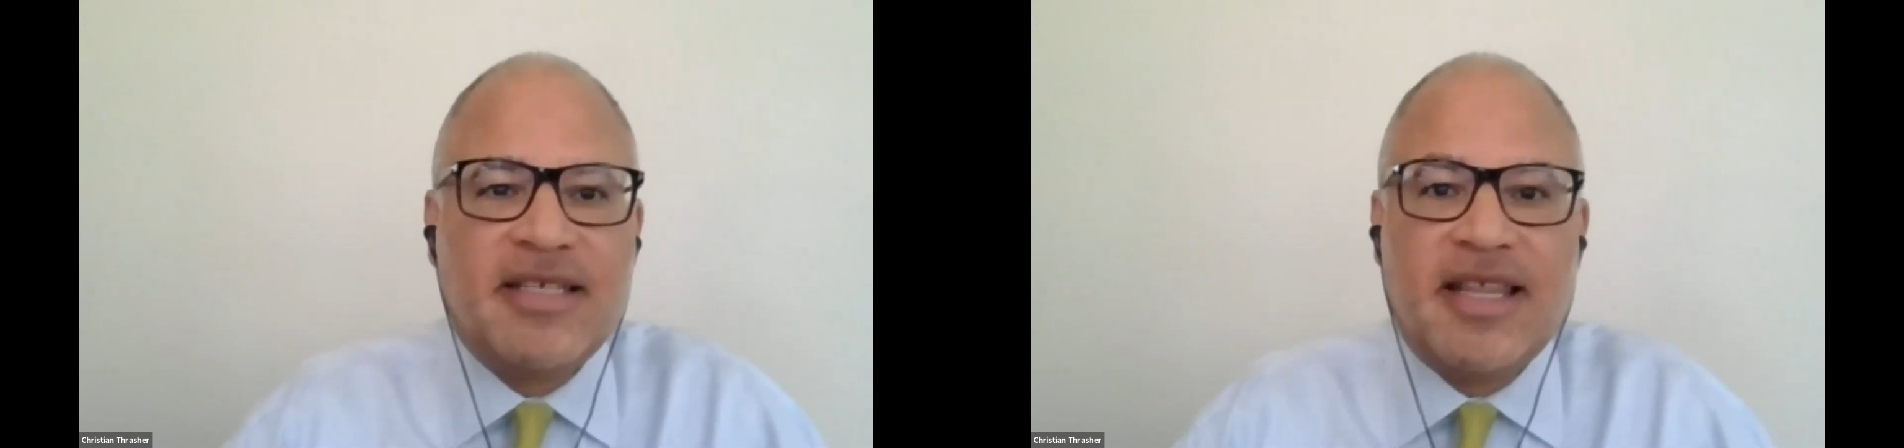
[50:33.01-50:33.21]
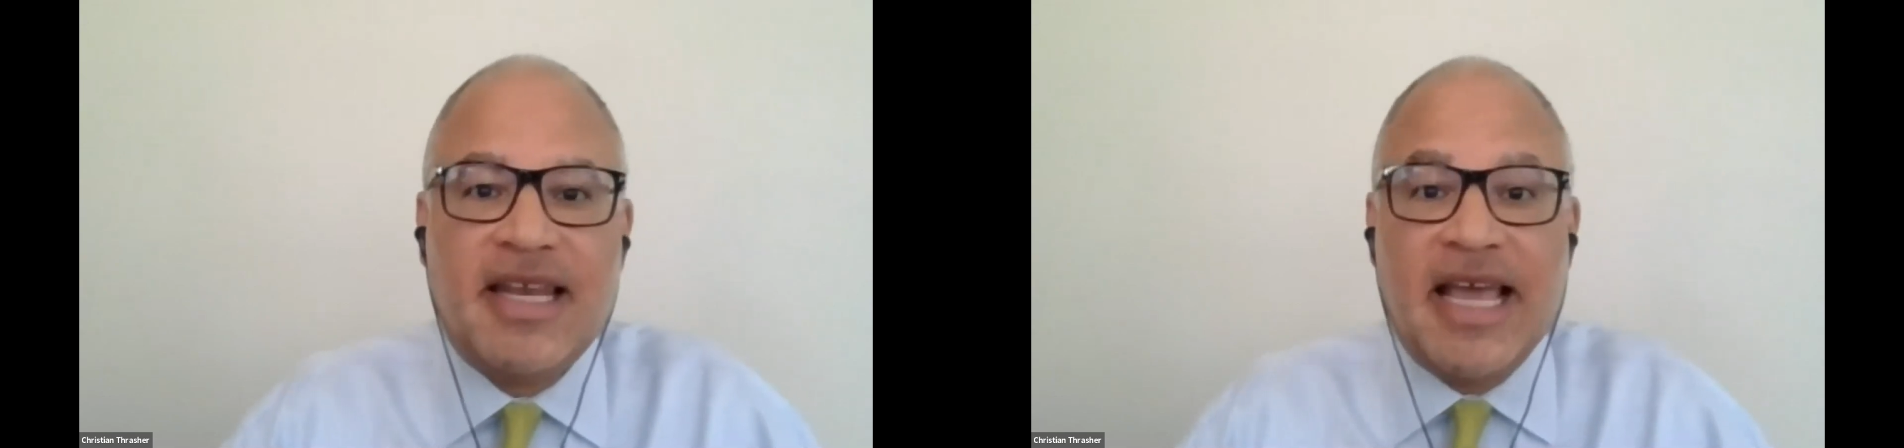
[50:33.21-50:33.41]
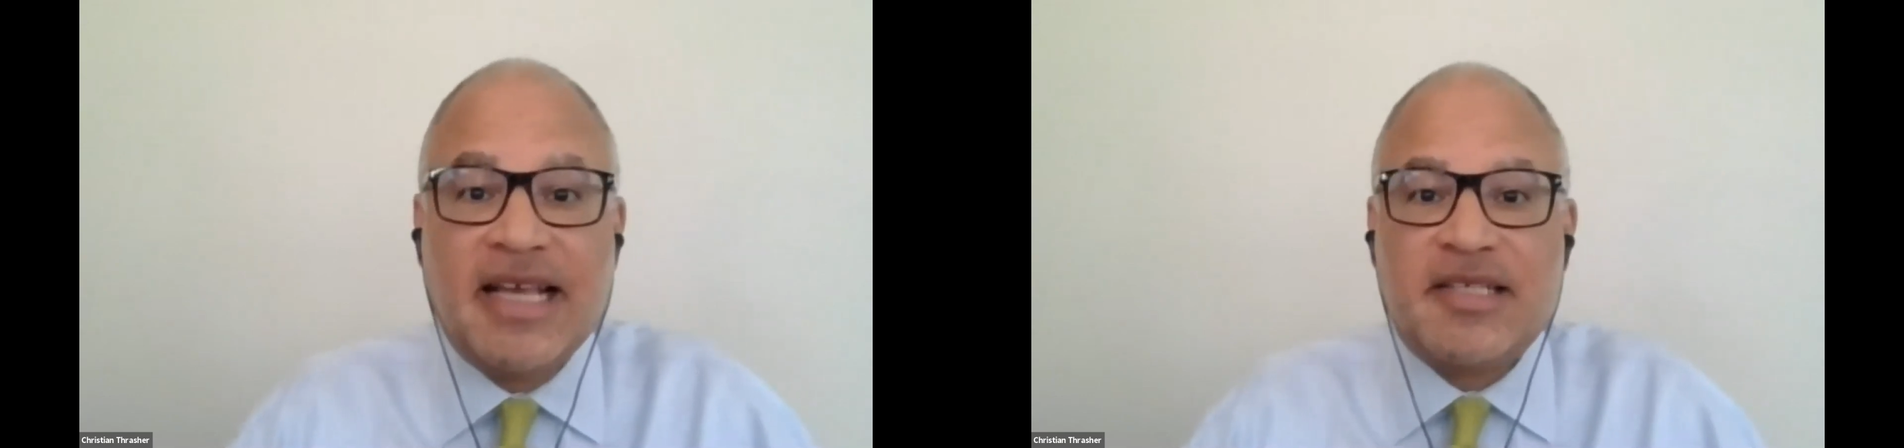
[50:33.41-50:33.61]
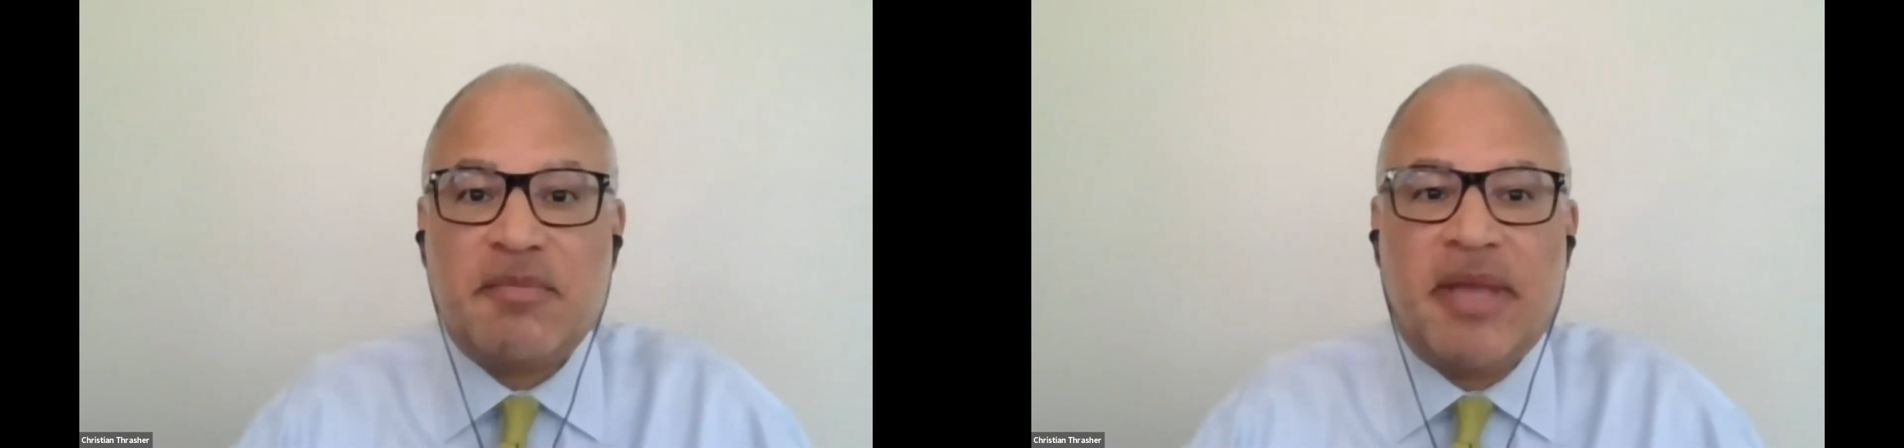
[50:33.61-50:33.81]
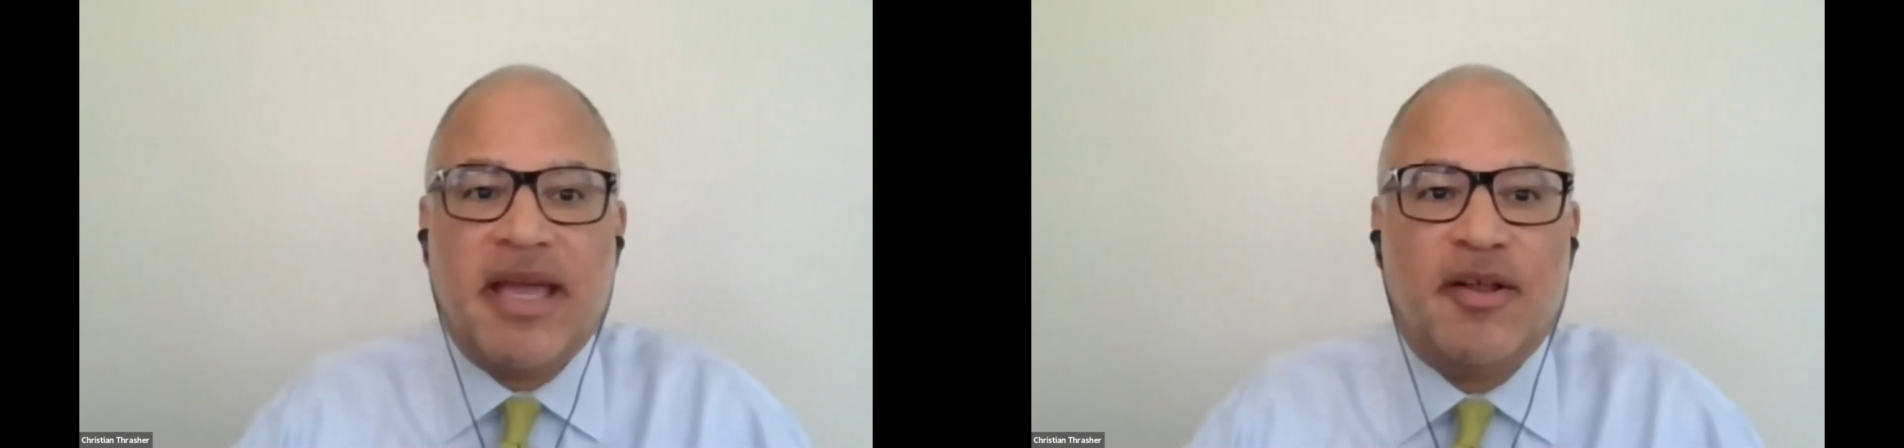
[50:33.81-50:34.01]
to the
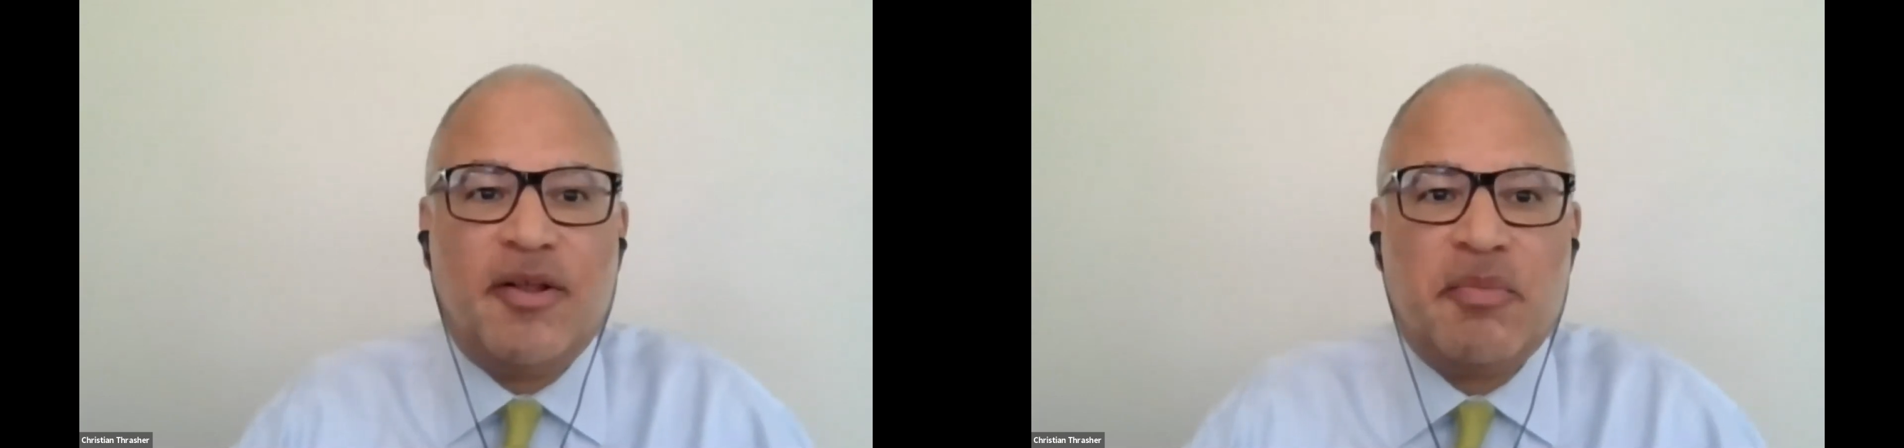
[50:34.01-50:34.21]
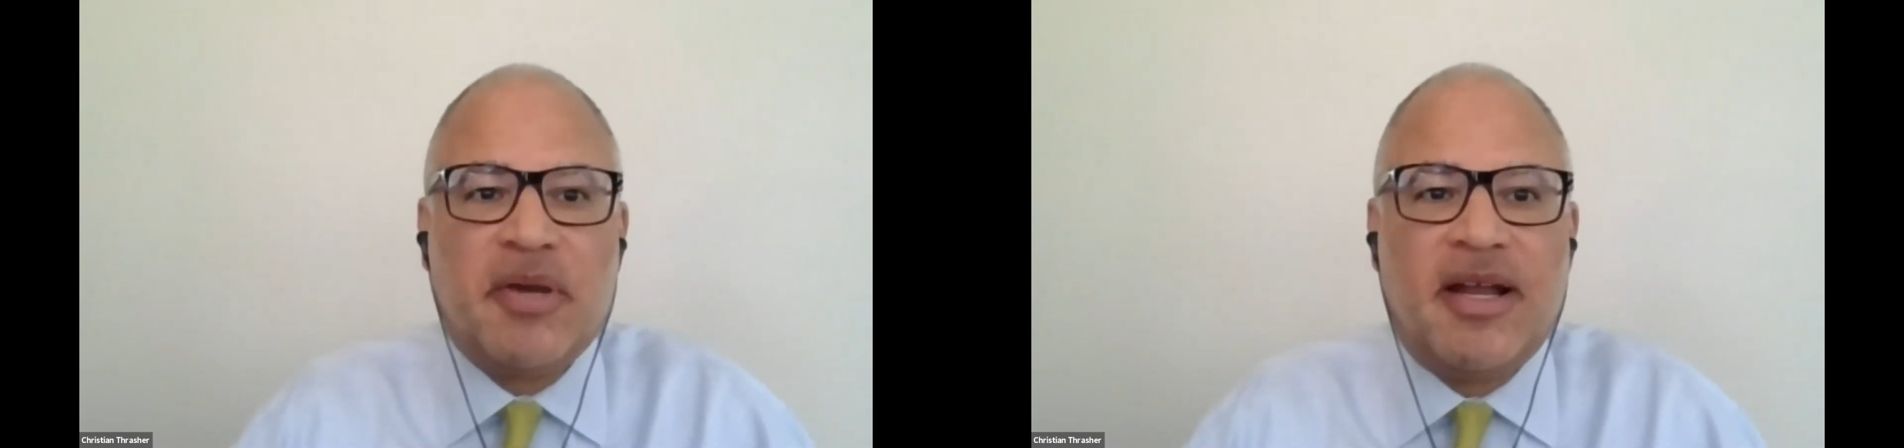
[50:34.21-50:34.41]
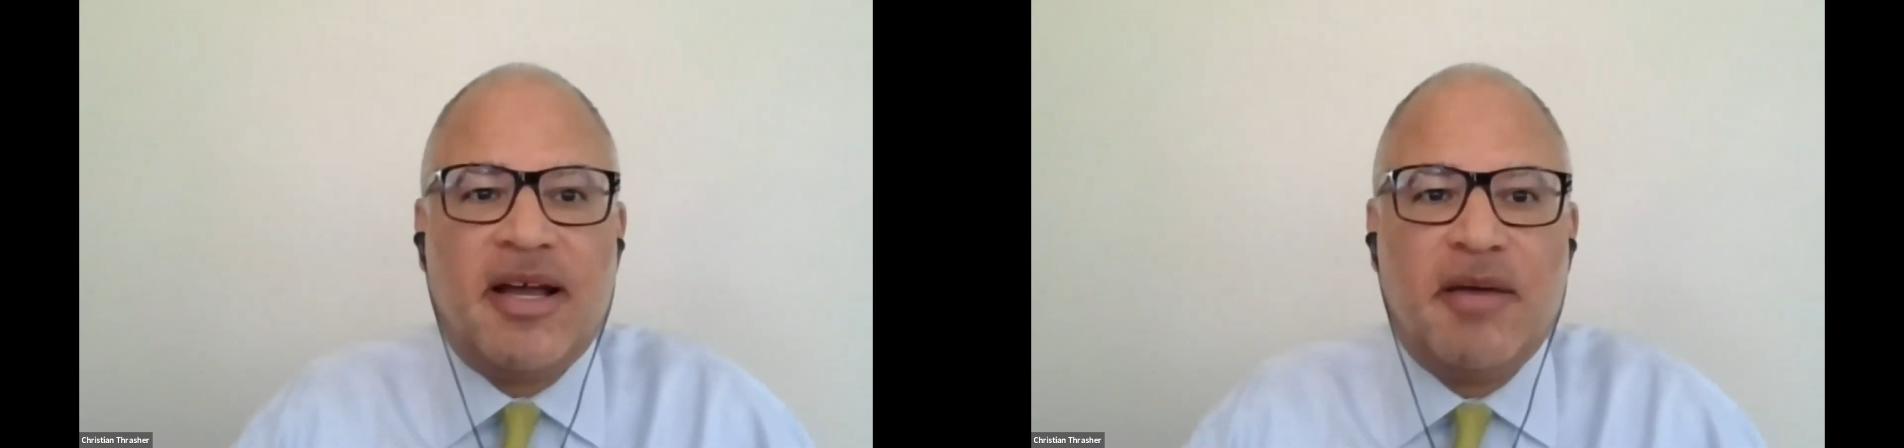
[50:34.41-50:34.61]
next panel, but